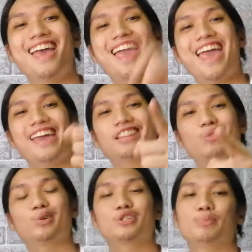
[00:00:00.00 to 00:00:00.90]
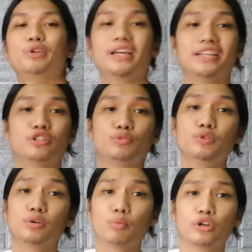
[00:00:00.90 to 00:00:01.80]
Hey there, what's up you guys? It's me,
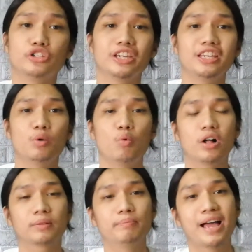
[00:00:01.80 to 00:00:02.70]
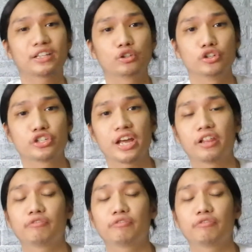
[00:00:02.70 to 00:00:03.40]
your boy JD, and welcome back to the channel.